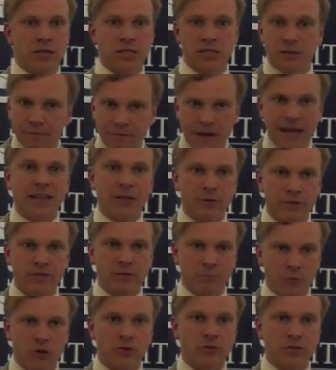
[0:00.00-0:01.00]
It's a failure of
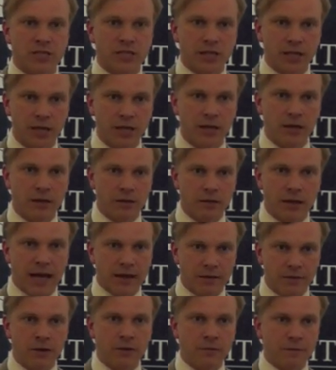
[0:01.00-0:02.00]
democracy
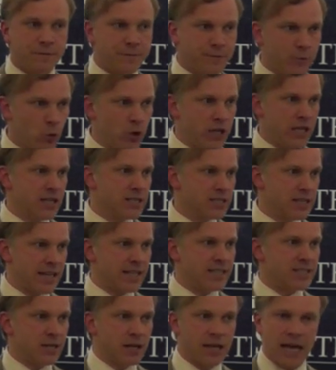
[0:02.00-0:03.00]
that 4 years
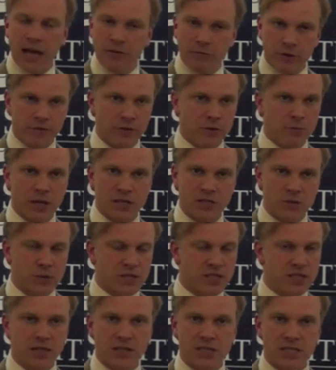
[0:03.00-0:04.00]
later, every few months, we
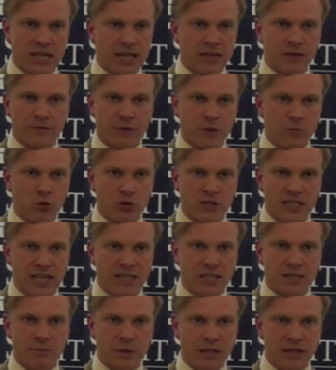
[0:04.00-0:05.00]
still send a few more
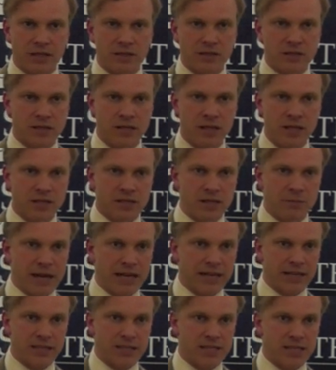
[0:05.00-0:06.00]
tens of billions to the
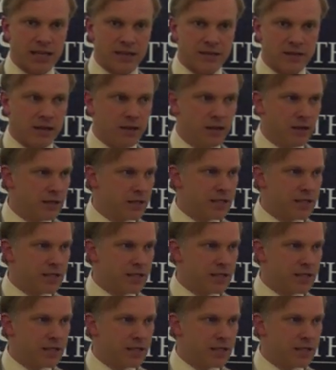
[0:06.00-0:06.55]
banking sector,